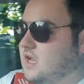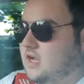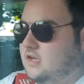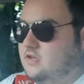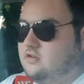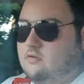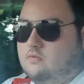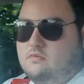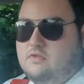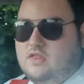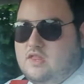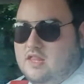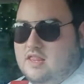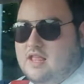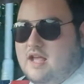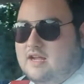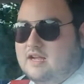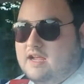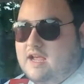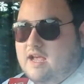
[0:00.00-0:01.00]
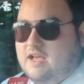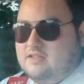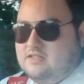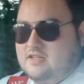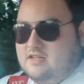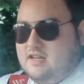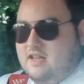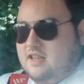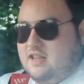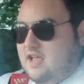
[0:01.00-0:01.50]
I don't think that car's going to